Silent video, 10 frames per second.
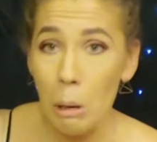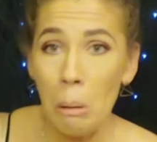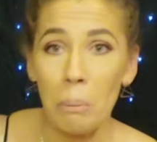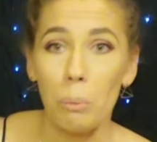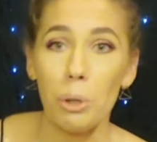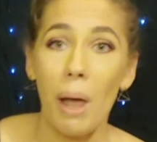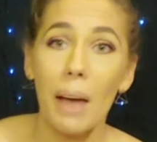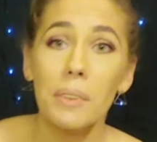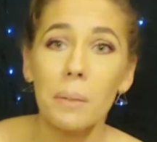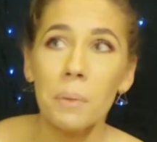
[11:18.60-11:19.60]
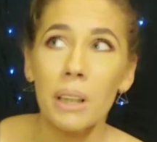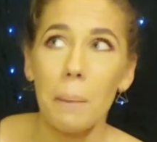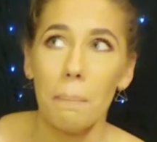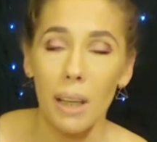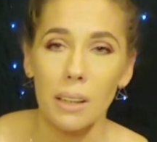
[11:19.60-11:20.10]
But when you have something that
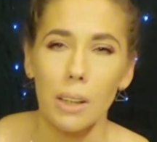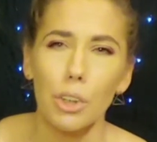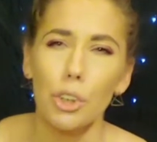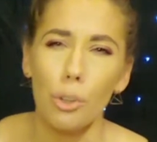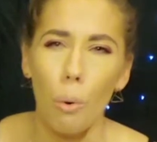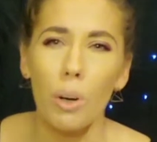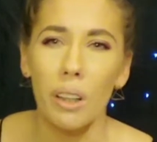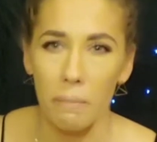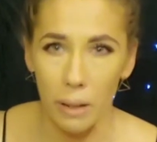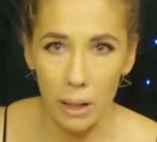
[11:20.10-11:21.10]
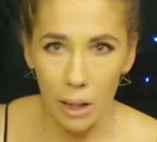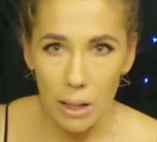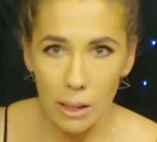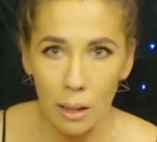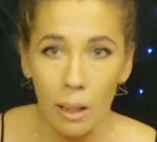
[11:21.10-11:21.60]
makes it so
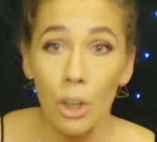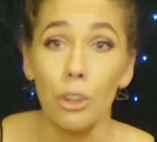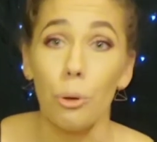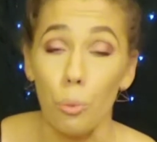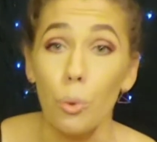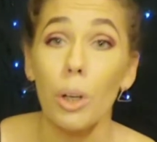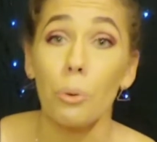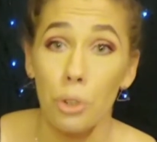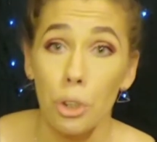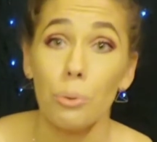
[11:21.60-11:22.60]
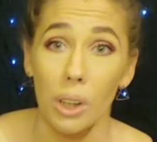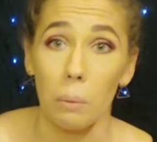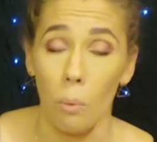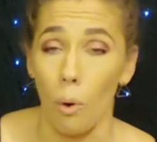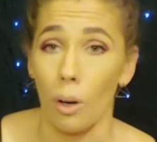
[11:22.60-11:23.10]
convenient, you will use it
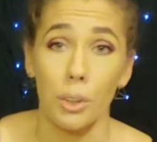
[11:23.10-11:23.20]
more.